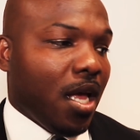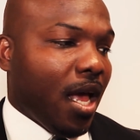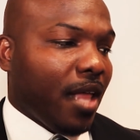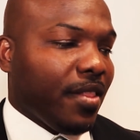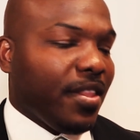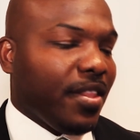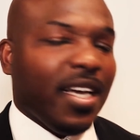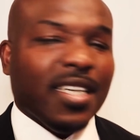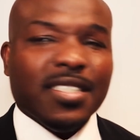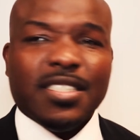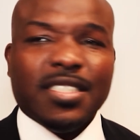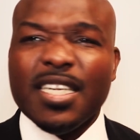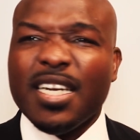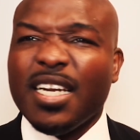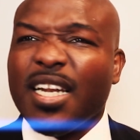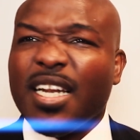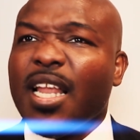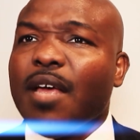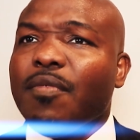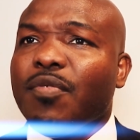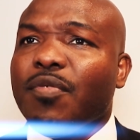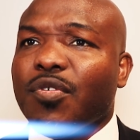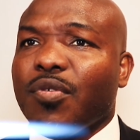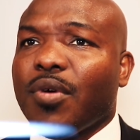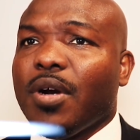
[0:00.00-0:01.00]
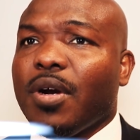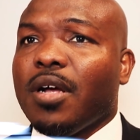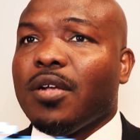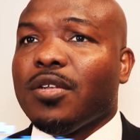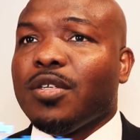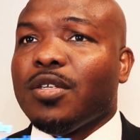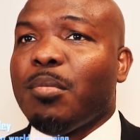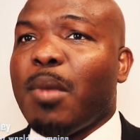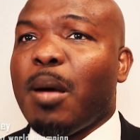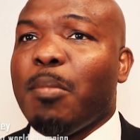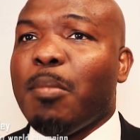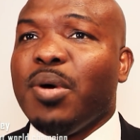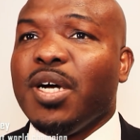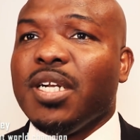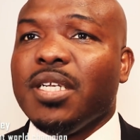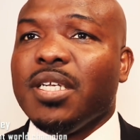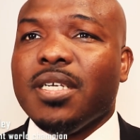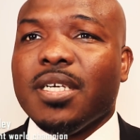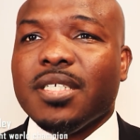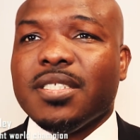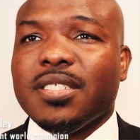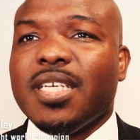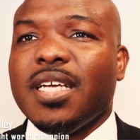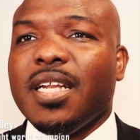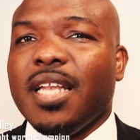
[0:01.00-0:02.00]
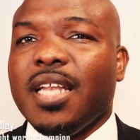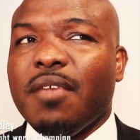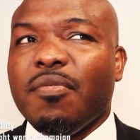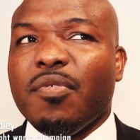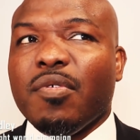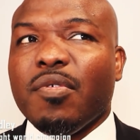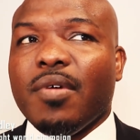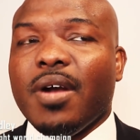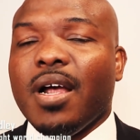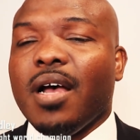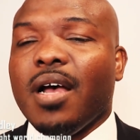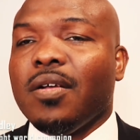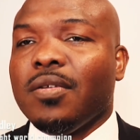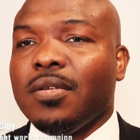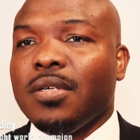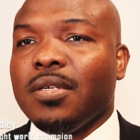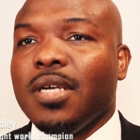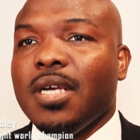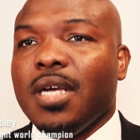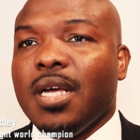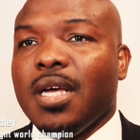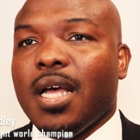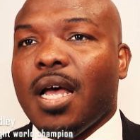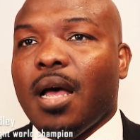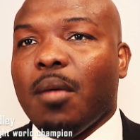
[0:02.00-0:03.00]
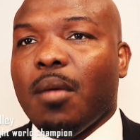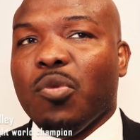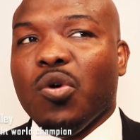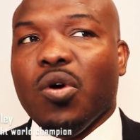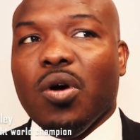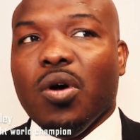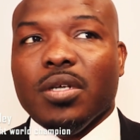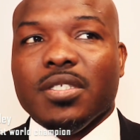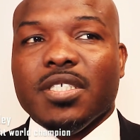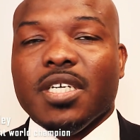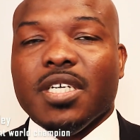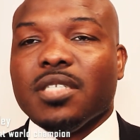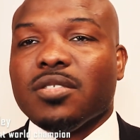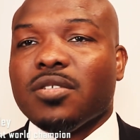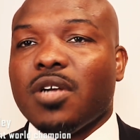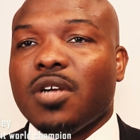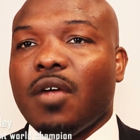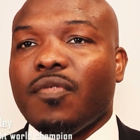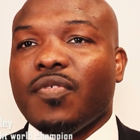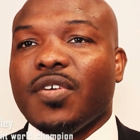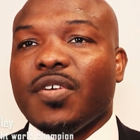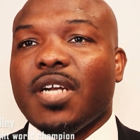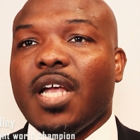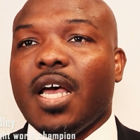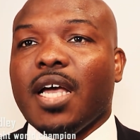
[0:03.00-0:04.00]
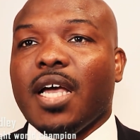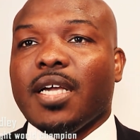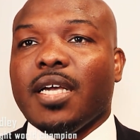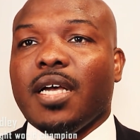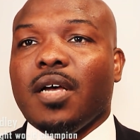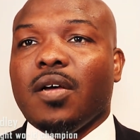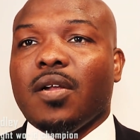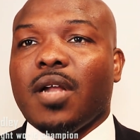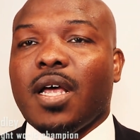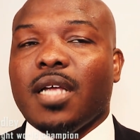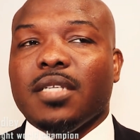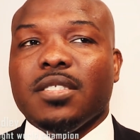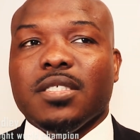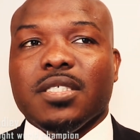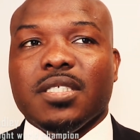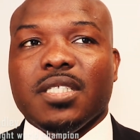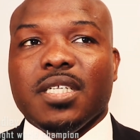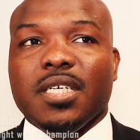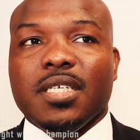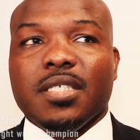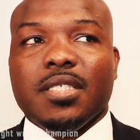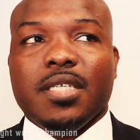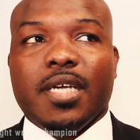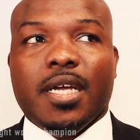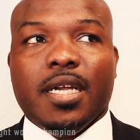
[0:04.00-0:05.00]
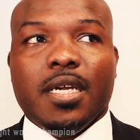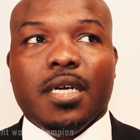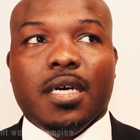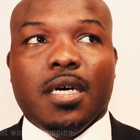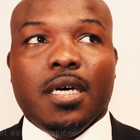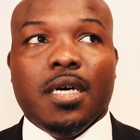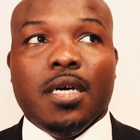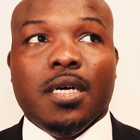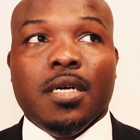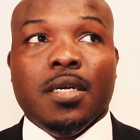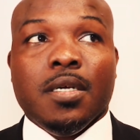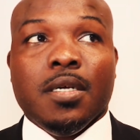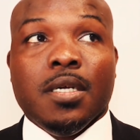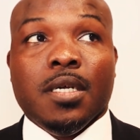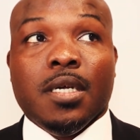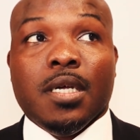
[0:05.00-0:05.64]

I think I said 11 rounds. My buddy I said 11 round. I'm going Terence Crawford knockout. I just think that uh,